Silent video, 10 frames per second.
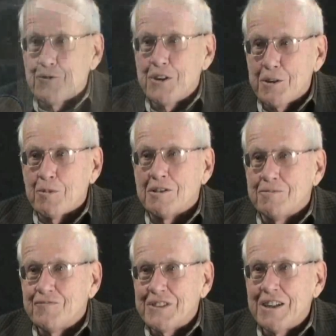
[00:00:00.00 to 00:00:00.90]
visible
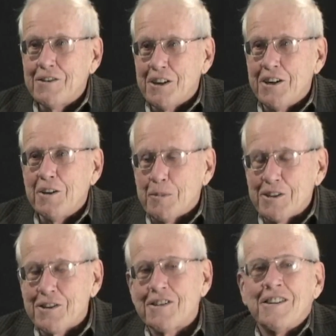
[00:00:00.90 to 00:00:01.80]
in the
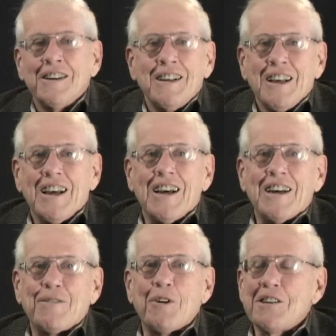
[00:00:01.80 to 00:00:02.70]
helmets
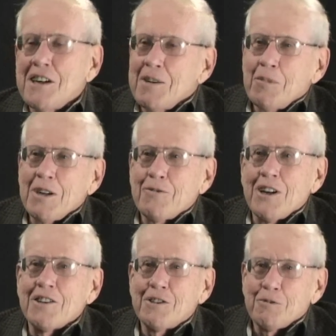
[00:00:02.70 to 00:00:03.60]
and one time Bob
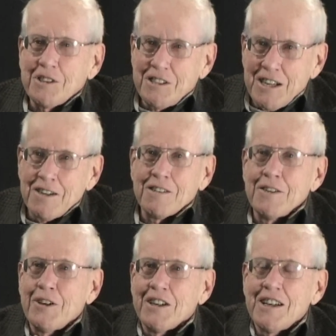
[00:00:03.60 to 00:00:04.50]
Fleischer was down
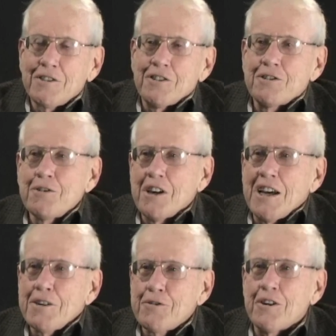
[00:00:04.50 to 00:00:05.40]
giving a lecture to the
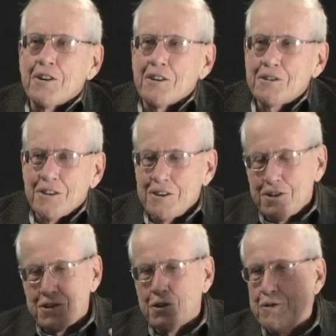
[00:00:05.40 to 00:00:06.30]
astronauts, and he
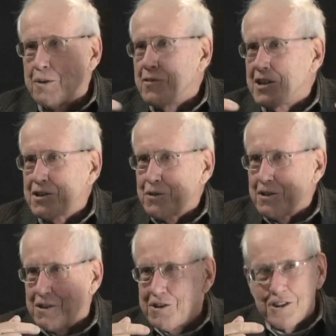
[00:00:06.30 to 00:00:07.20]
showed them this. You
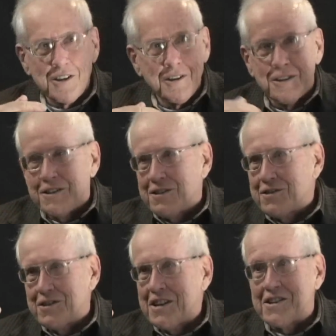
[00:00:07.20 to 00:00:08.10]
could see
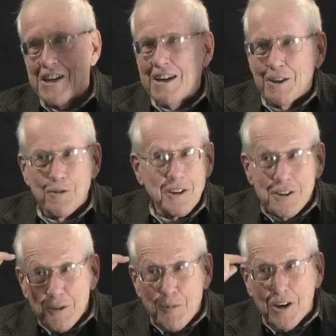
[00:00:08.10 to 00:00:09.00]
exactly where
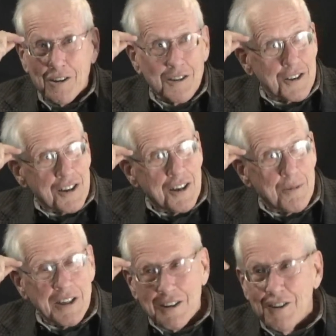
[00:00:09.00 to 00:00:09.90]
these particles had come
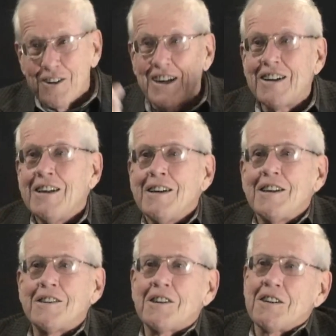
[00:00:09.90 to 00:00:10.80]
in and gone out.
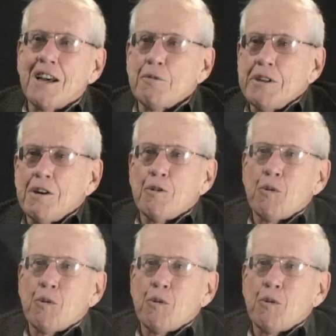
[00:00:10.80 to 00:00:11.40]
He said, now we know